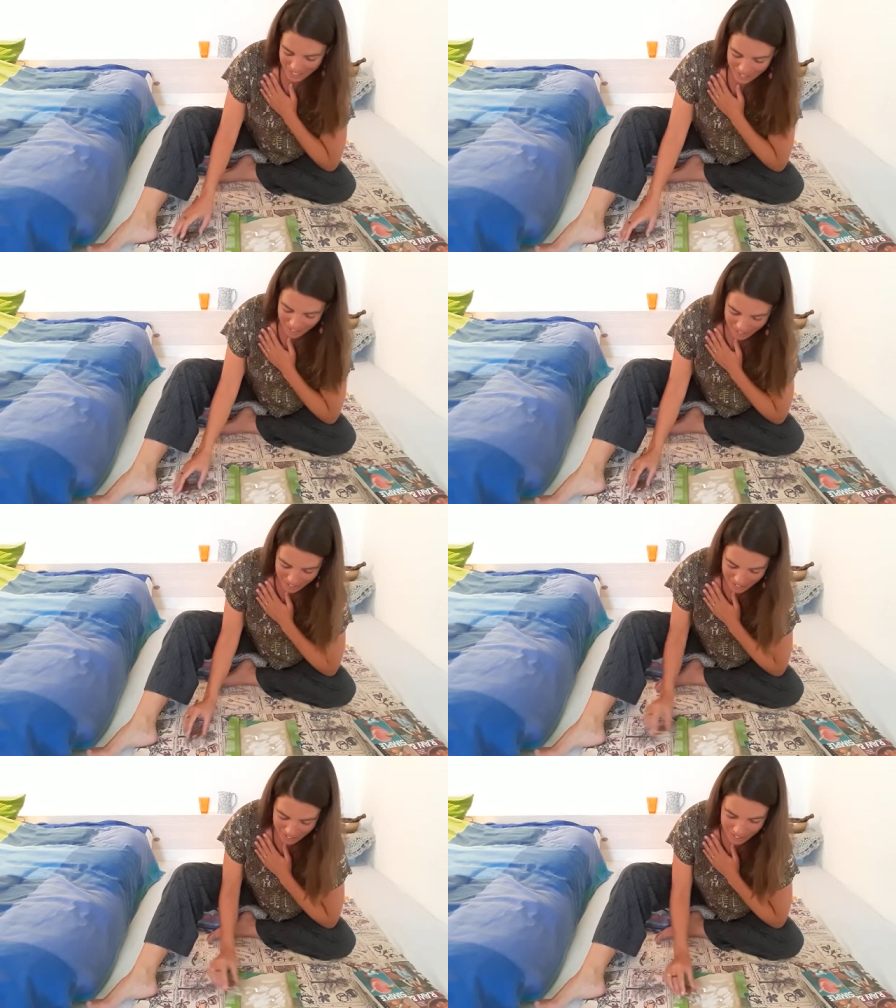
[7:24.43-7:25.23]

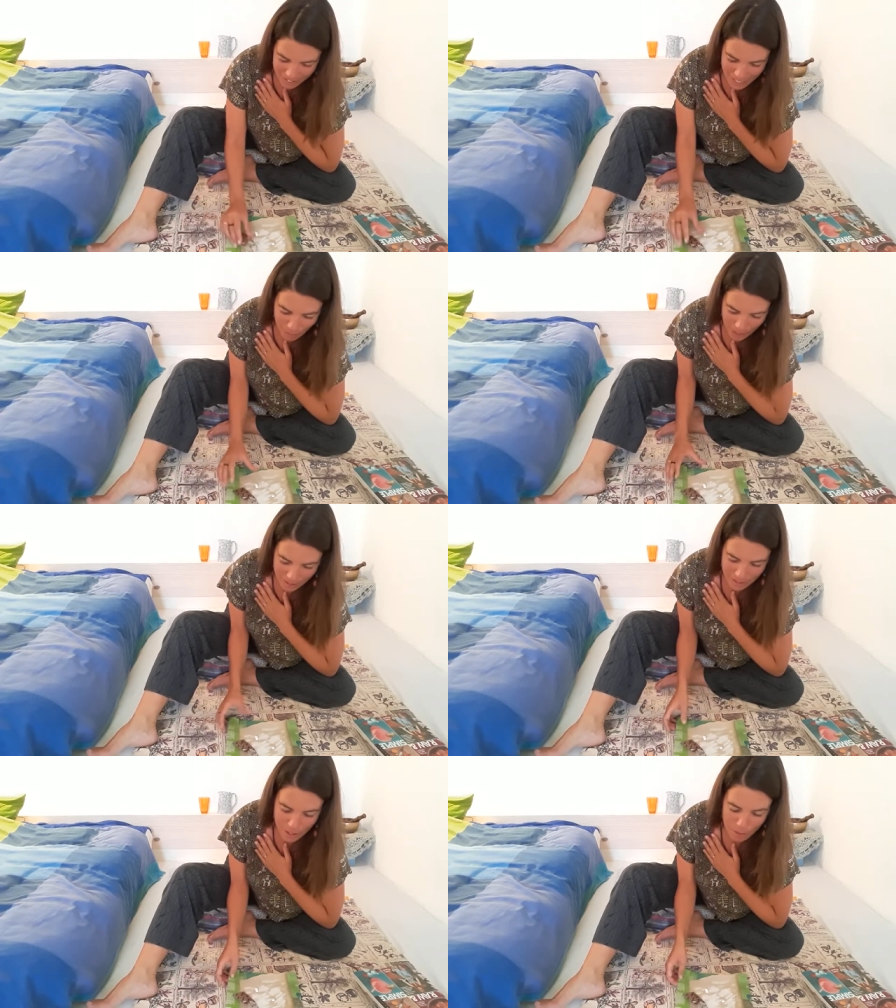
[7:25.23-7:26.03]
Uh, anyway,
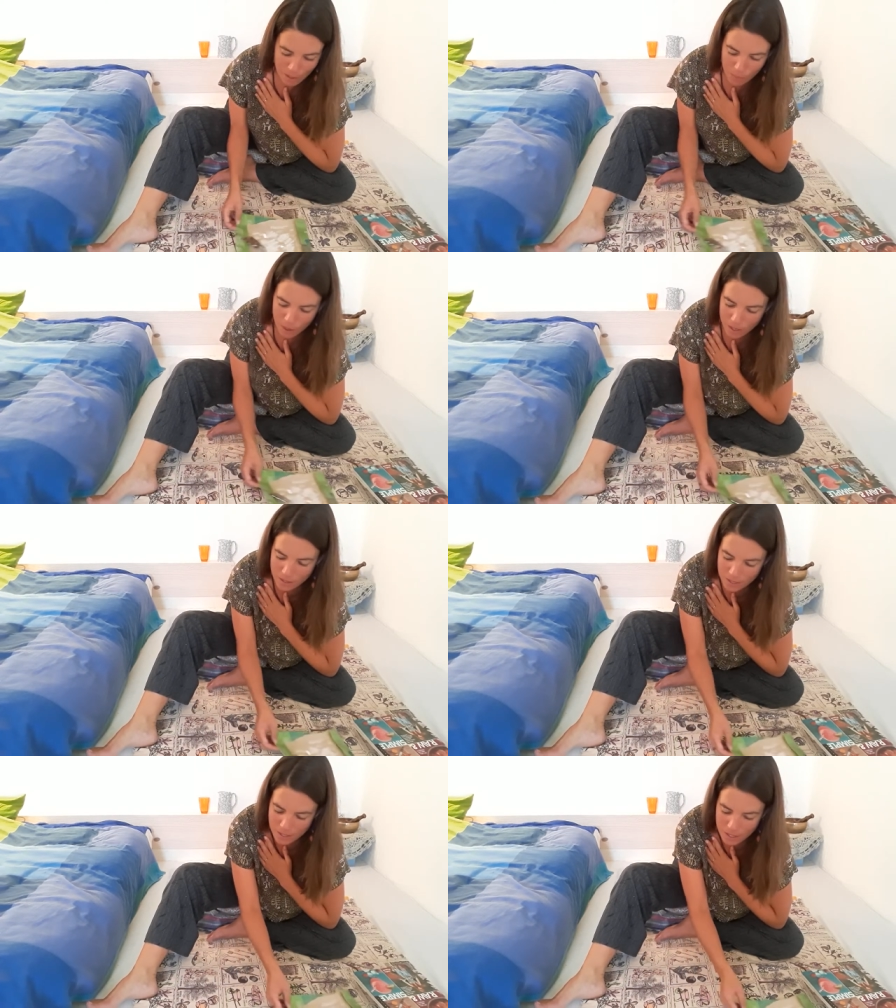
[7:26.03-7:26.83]
let's hope that
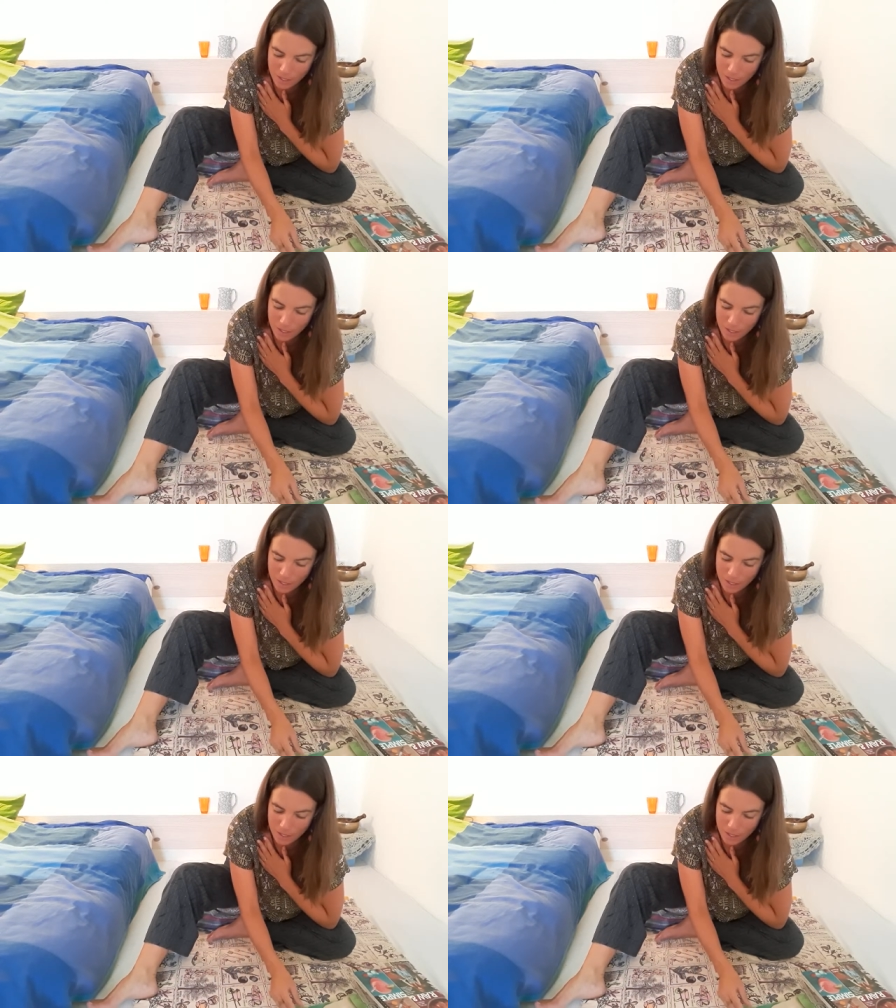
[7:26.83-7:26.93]
works.